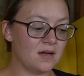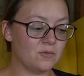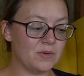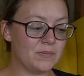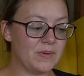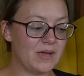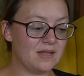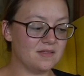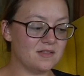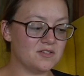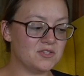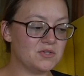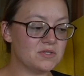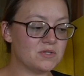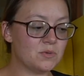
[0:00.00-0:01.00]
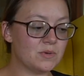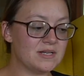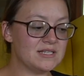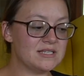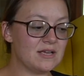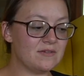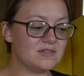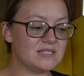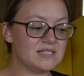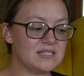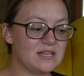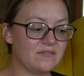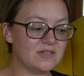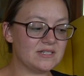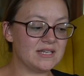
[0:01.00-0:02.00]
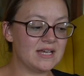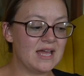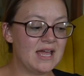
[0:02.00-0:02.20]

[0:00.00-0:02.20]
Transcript: We paid the $220.77.